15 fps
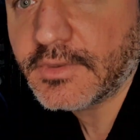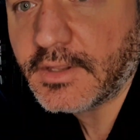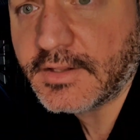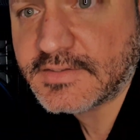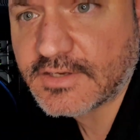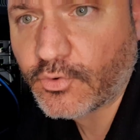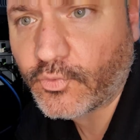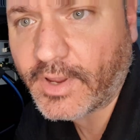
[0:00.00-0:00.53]

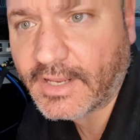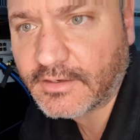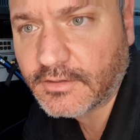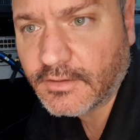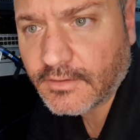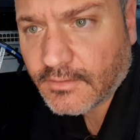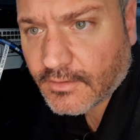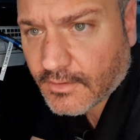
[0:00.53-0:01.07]
It's a
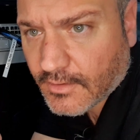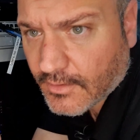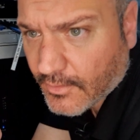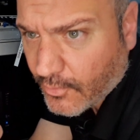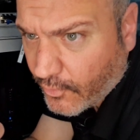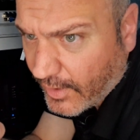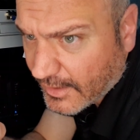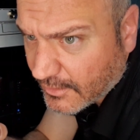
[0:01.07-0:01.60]
red,
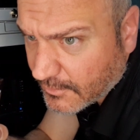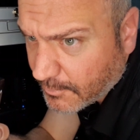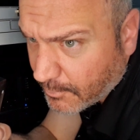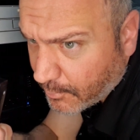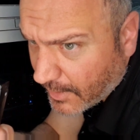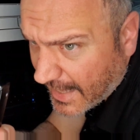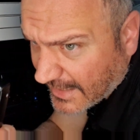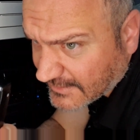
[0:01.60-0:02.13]
red
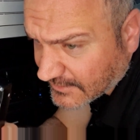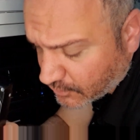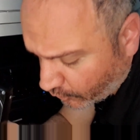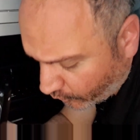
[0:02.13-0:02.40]
plus